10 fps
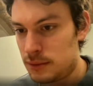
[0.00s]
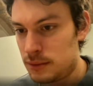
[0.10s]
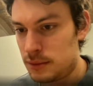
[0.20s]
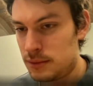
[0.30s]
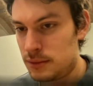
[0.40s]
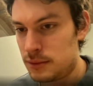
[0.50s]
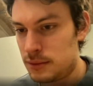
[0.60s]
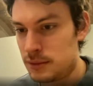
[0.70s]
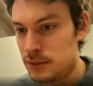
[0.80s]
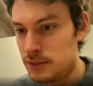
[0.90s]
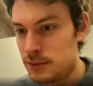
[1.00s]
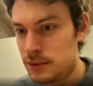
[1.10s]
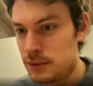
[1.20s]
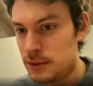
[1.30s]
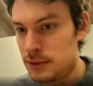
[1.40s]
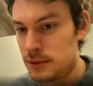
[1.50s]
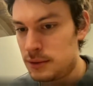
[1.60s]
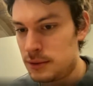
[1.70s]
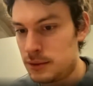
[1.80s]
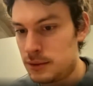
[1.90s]

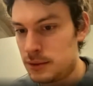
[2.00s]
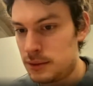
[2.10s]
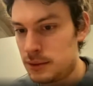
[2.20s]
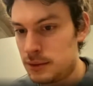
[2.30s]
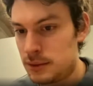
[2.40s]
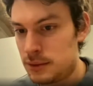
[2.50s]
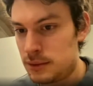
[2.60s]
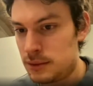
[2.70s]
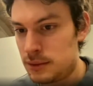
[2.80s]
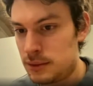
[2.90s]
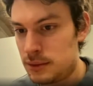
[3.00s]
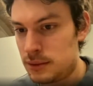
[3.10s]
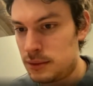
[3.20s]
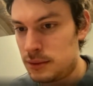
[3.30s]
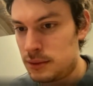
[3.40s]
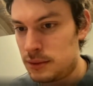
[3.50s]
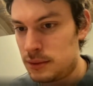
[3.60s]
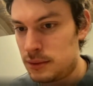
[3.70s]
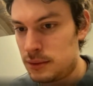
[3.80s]
(silence)